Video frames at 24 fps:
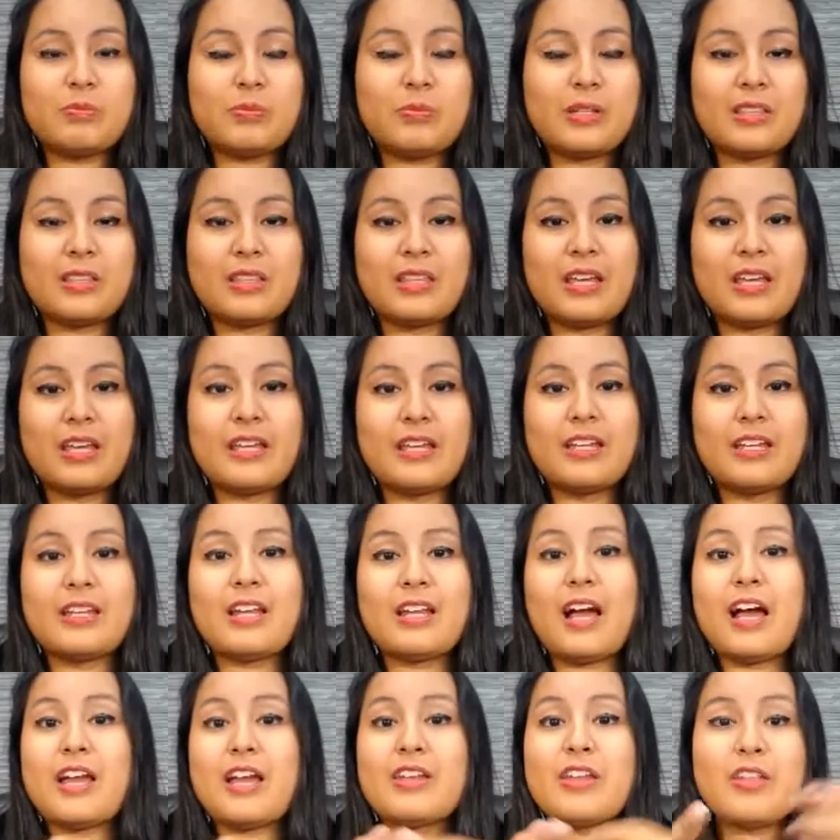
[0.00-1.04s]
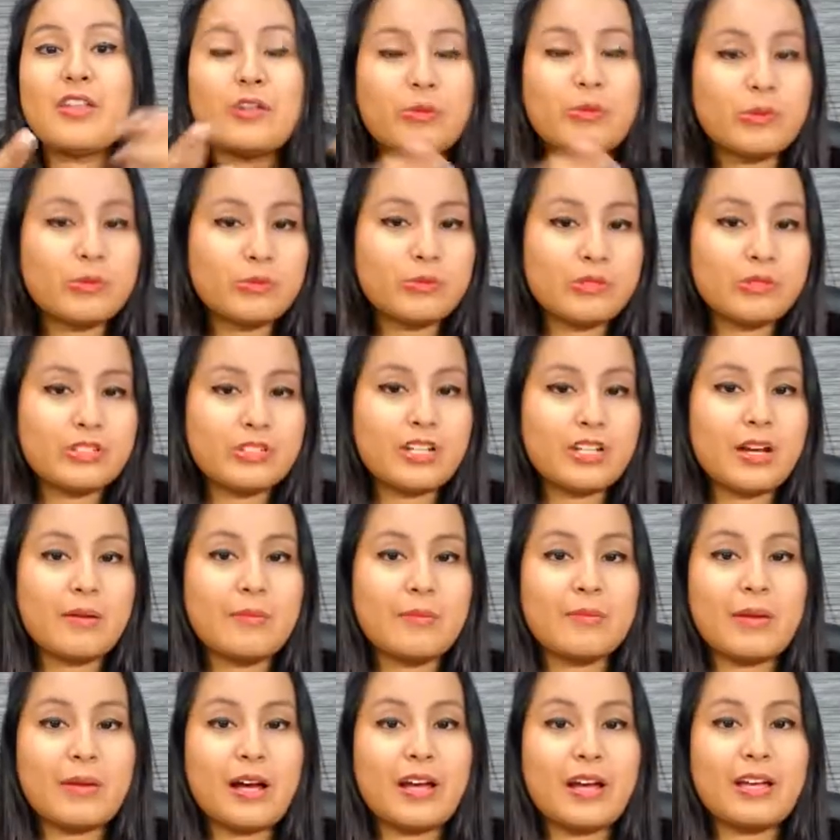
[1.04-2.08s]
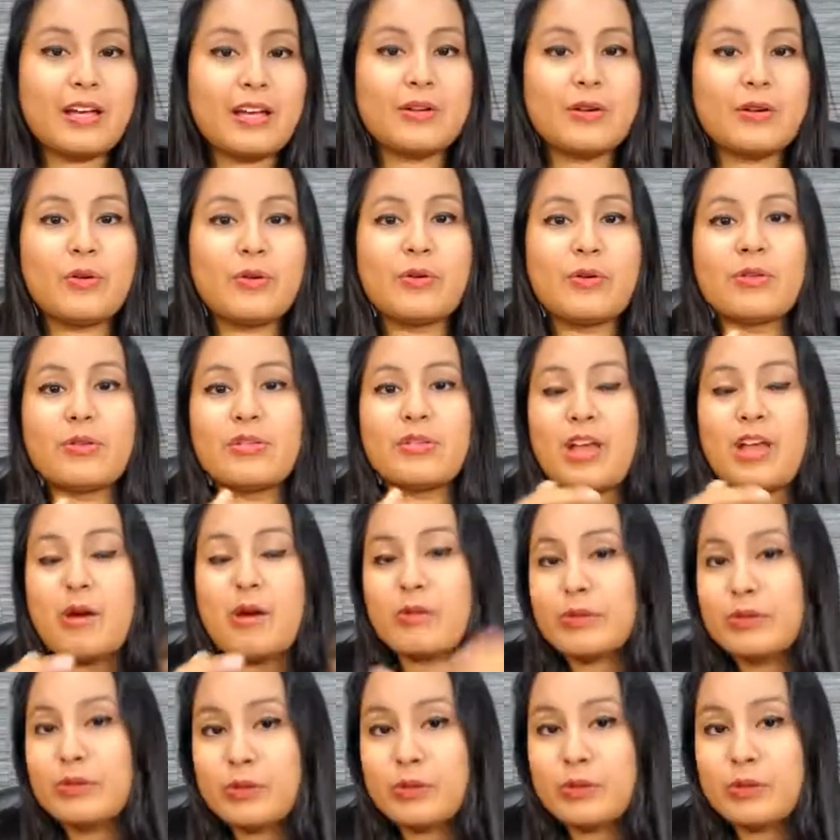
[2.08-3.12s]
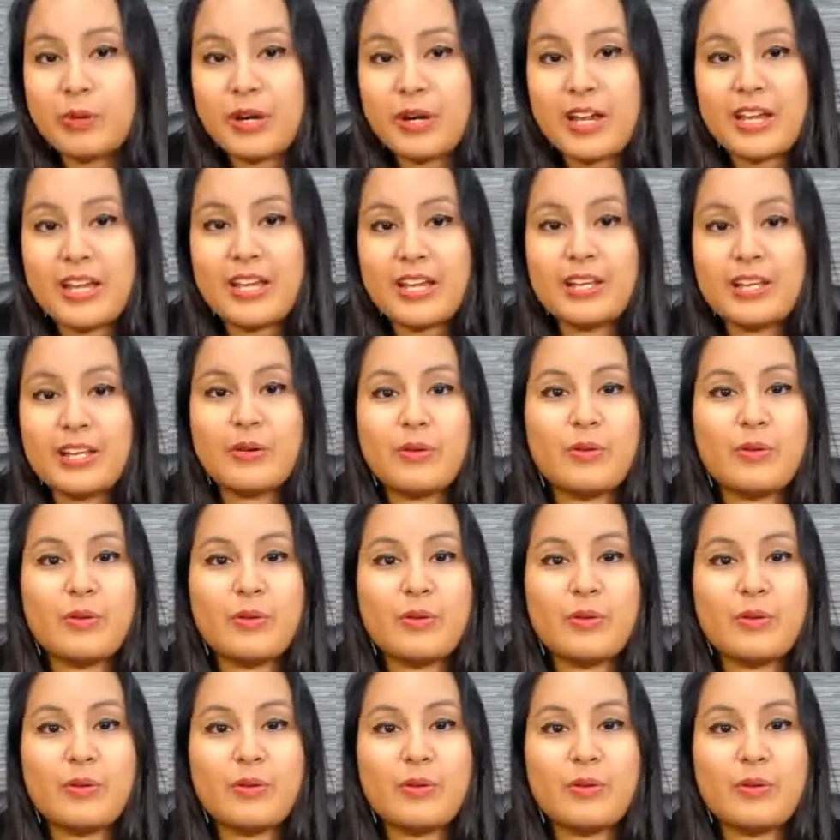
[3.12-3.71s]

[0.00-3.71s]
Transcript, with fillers: but then another one would come by, or that one would break,